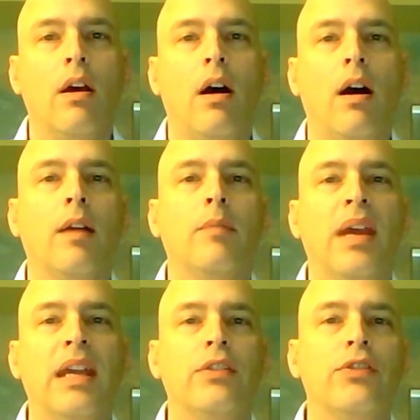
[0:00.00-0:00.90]
On
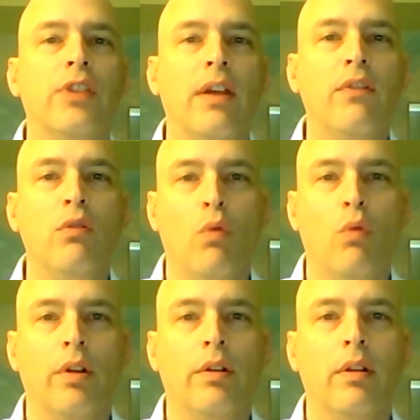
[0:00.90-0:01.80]
page
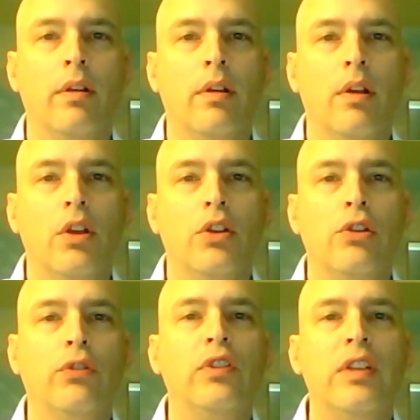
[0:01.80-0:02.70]
71,
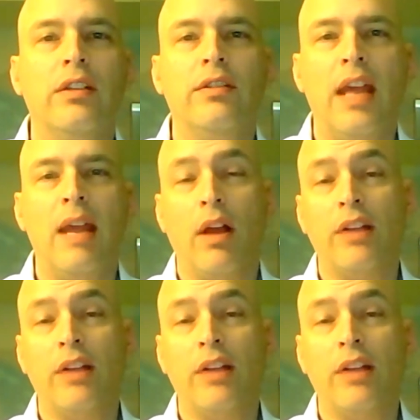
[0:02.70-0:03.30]
you'll see a table,